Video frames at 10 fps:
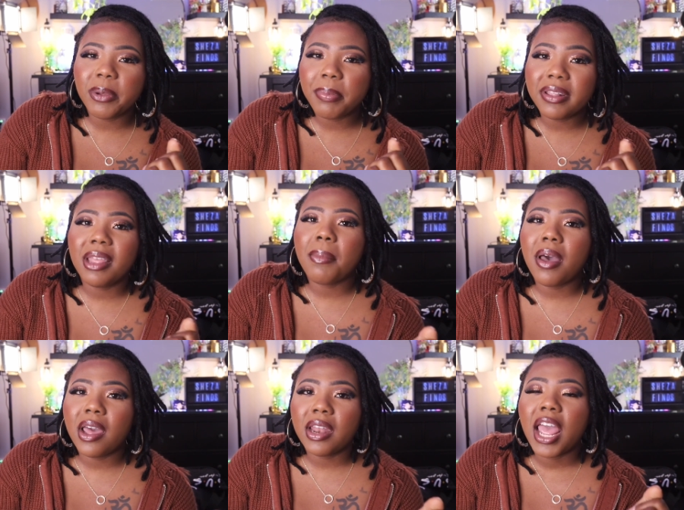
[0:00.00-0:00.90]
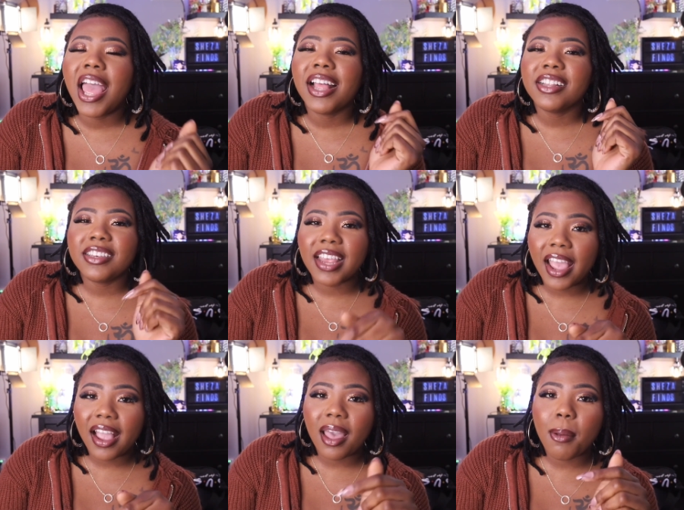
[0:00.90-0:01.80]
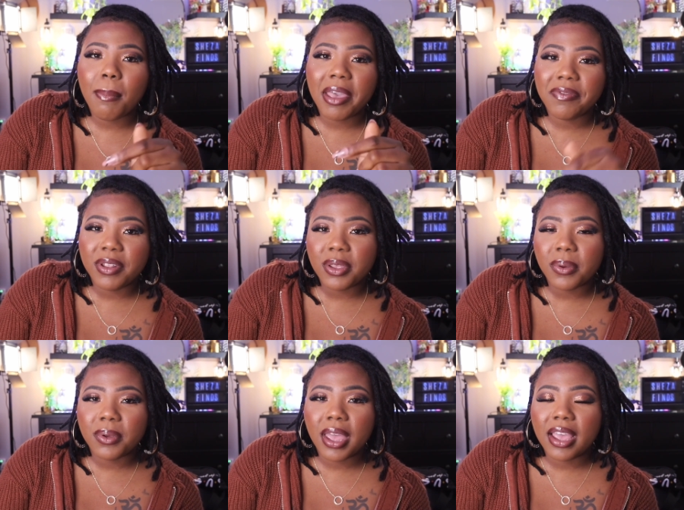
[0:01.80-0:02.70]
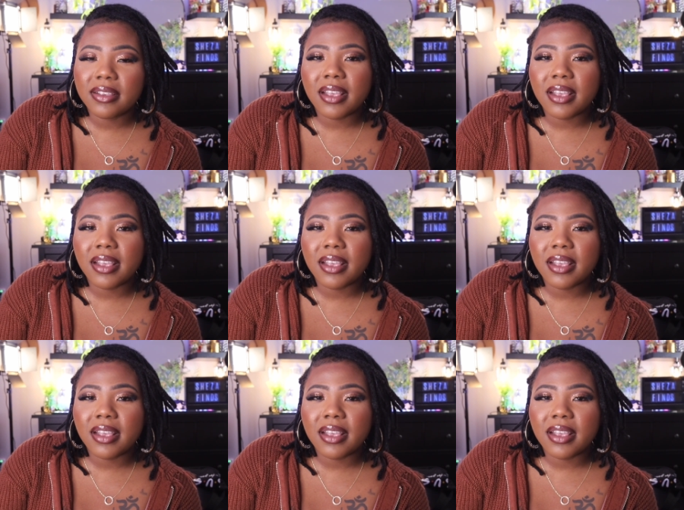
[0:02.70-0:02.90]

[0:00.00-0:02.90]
put them on, check my video, you guys.